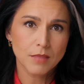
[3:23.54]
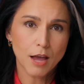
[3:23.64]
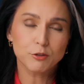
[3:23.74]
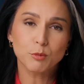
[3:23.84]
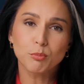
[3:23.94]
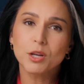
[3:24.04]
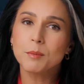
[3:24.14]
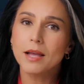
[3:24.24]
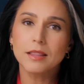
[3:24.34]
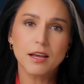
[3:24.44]
After putting
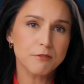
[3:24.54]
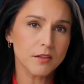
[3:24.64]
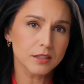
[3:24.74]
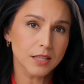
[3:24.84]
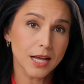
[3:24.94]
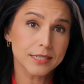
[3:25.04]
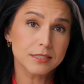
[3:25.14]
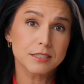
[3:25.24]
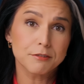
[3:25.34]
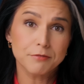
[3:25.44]
my life on the line
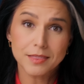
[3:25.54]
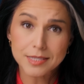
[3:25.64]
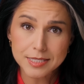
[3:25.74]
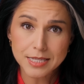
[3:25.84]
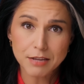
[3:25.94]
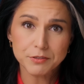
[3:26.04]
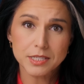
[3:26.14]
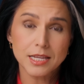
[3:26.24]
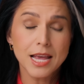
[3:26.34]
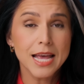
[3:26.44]
to defend the
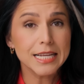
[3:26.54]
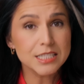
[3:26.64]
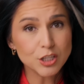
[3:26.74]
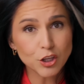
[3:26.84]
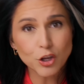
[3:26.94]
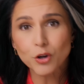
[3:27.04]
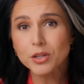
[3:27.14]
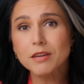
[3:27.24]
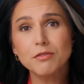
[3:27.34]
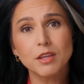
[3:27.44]
safety and
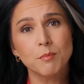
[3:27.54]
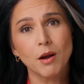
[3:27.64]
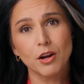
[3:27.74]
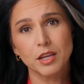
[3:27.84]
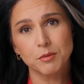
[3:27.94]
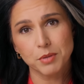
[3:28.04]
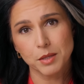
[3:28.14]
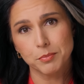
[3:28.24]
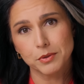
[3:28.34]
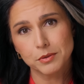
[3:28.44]
security of the American
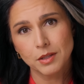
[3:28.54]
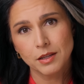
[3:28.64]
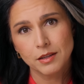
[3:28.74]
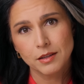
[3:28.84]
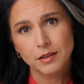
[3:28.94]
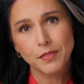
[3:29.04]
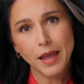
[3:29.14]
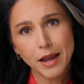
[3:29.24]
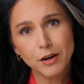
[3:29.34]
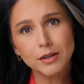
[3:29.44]
people, the
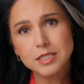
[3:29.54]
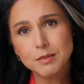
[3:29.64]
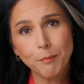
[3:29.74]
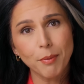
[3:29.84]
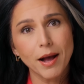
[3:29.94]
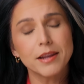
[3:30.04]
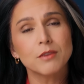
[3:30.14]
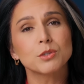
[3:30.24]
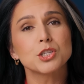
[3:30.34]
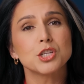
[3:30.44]
Harris
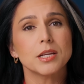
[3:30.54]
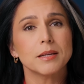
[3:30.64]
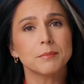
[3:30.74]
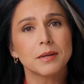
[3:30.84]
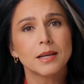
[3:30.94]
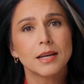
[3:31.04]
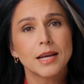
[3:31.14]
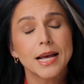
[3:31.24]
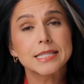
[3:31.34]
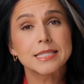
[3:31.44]
Biden regime
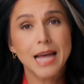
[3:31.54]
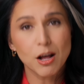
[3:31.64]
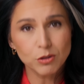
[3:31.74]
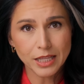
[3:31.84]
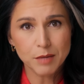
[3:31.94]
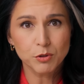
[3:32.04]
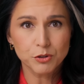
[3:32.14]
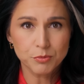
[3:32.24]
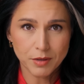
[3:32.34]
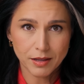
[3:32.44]
has now
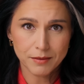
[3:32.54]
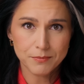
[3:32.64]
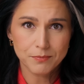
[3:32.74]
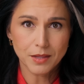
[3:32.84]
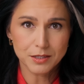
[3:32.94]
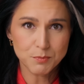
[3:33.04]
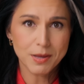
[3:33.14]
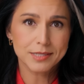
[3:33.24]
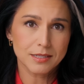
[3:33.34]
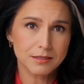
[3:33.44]
labeled me a
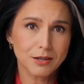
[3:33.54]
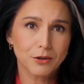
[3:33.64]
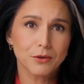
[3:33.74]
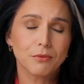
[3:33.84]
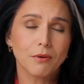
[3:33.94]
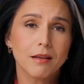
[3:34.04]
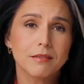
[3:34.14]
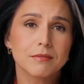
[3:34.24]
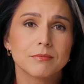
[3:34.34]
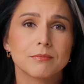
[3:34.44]
domestic terror threat.
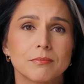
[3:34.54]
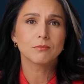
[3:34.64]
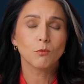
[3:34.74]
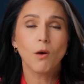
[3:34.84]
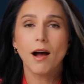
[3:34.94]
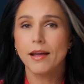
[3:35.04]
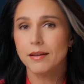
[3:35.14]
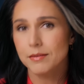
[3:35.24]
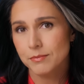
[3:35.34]
Why?